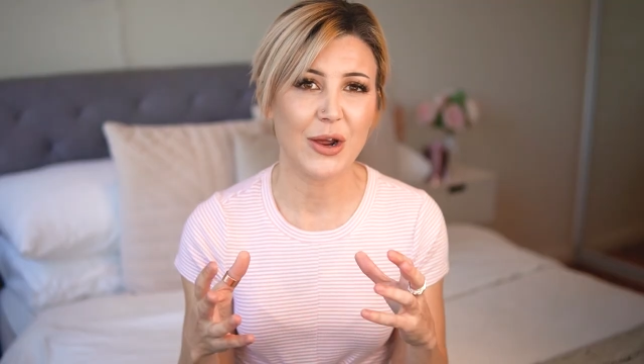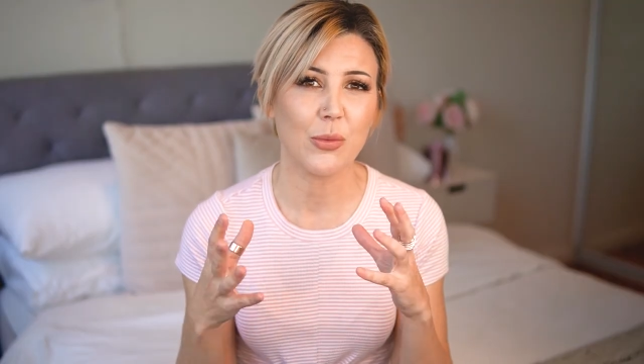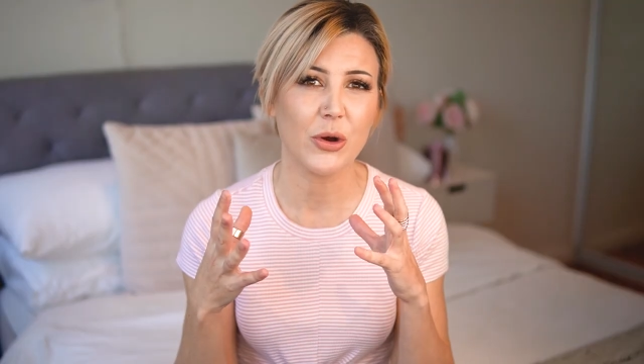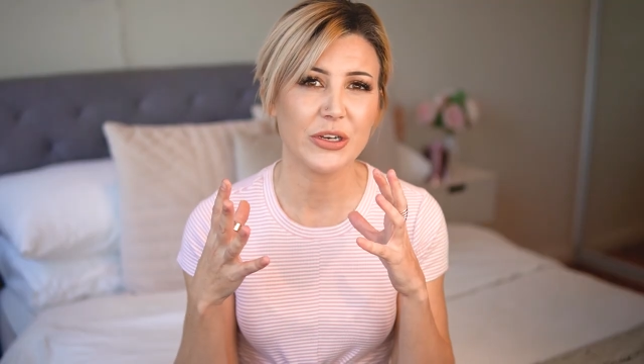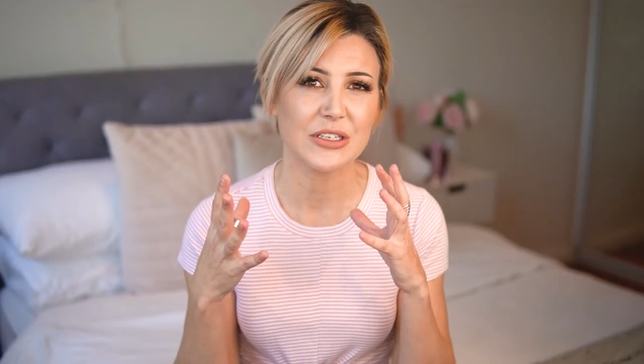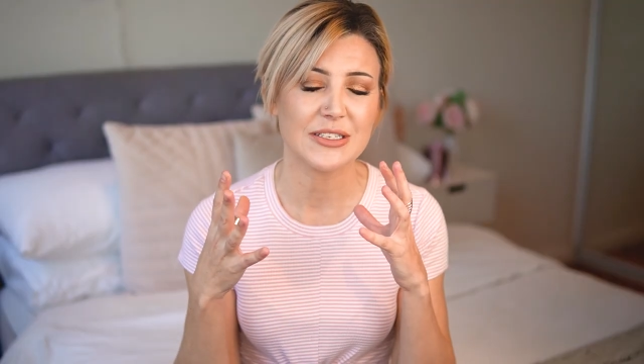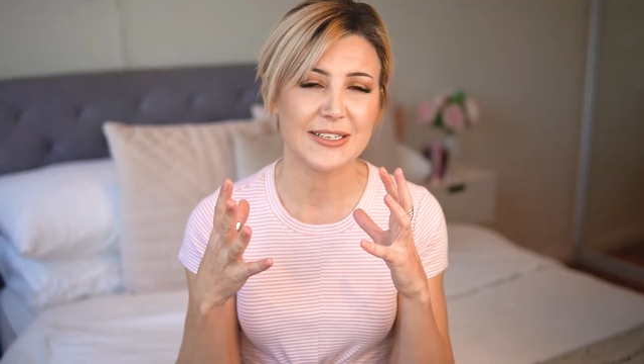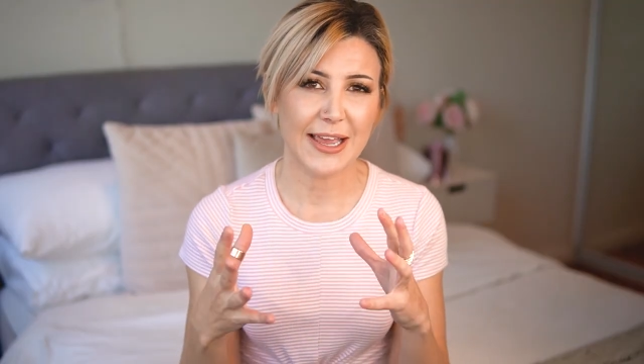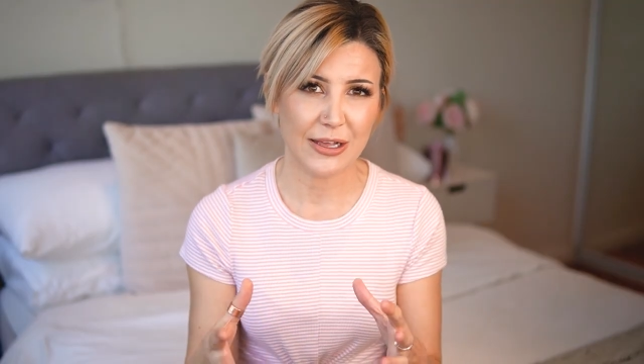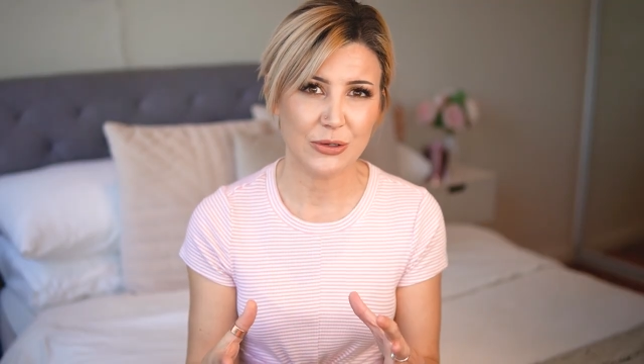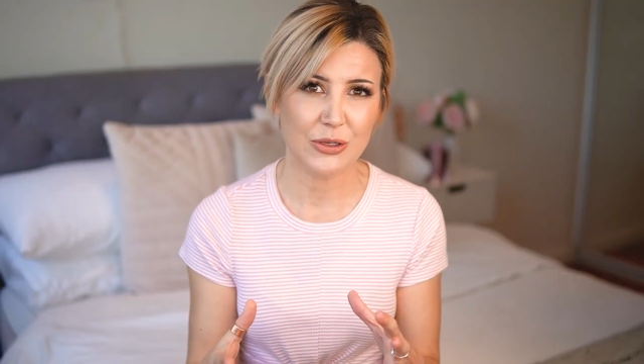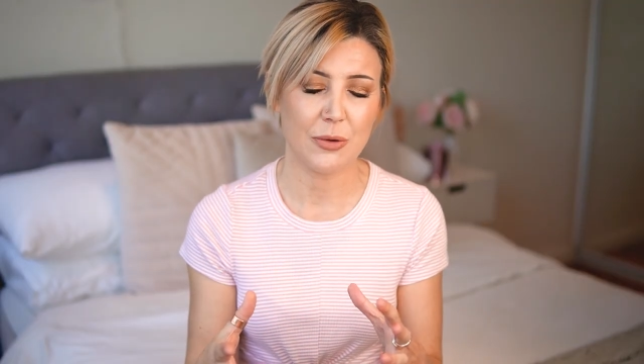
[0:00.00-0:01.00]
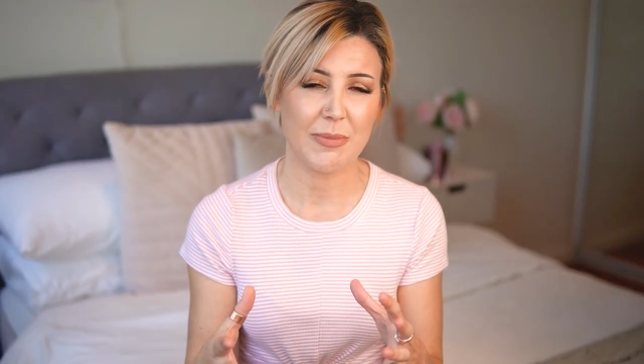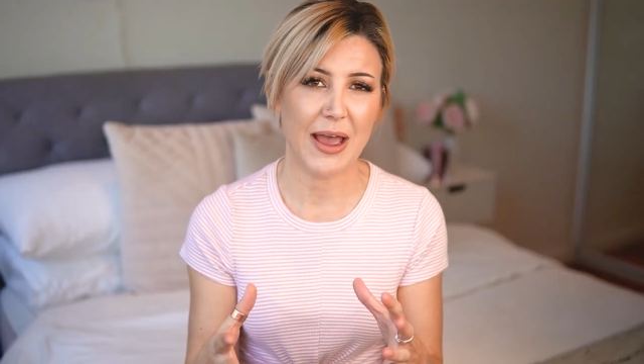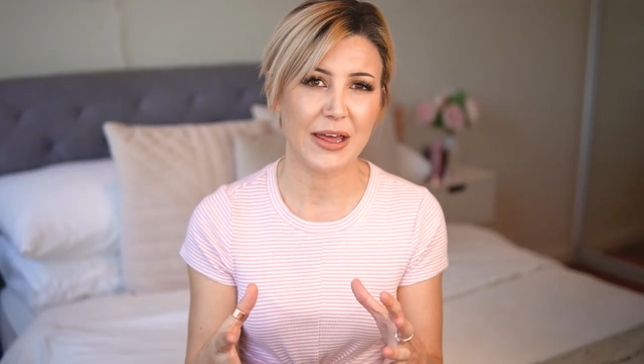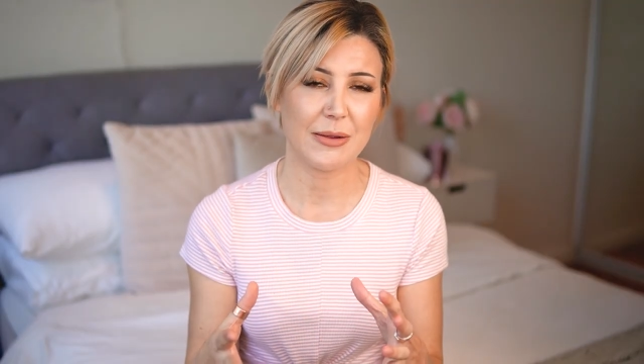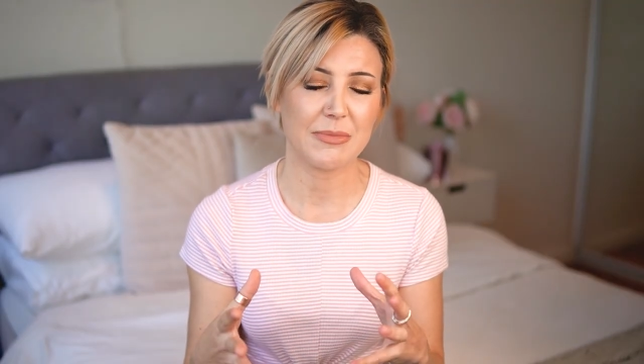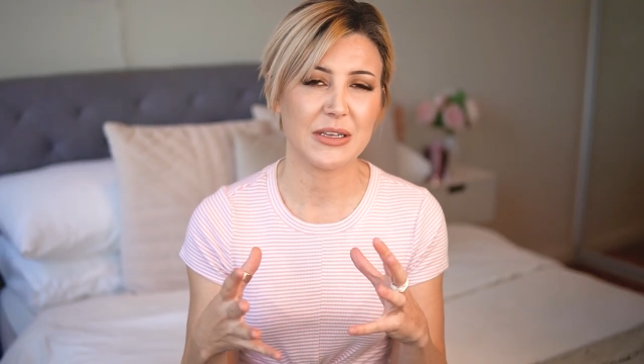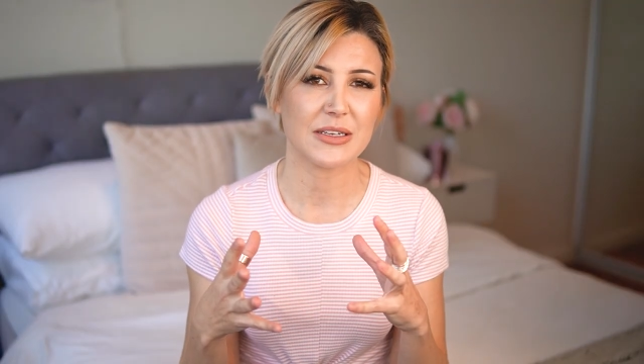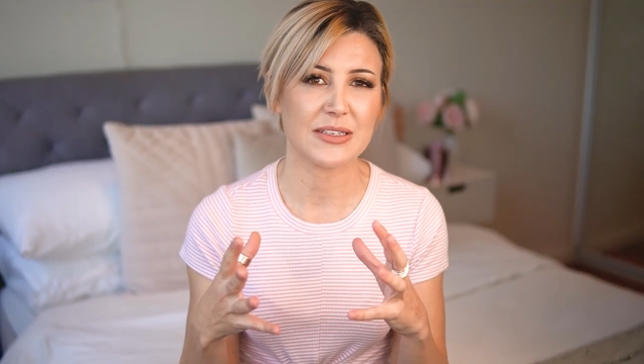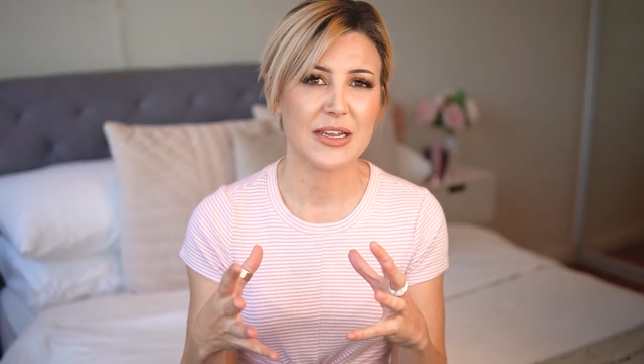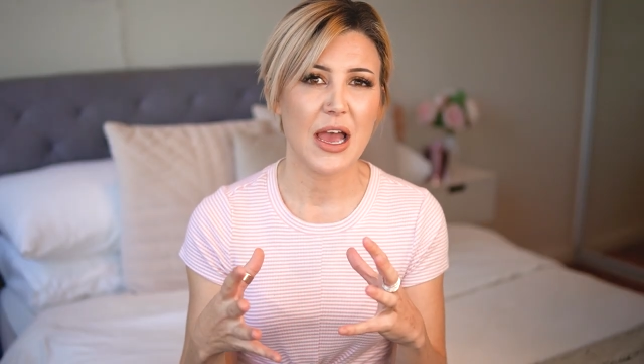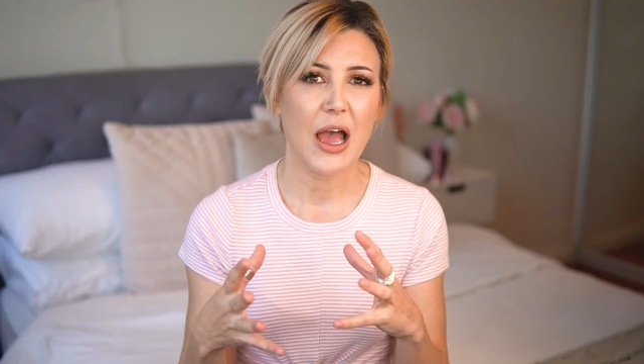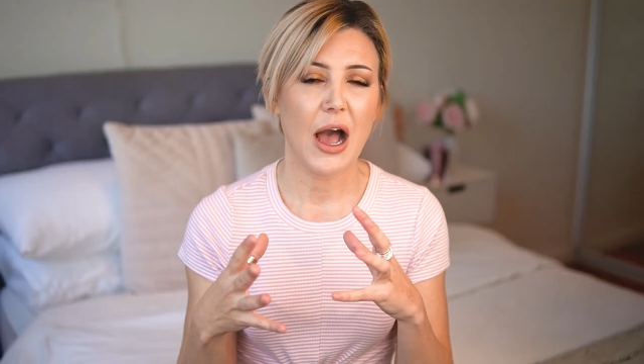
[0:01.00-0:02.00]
And I want to tell you about it because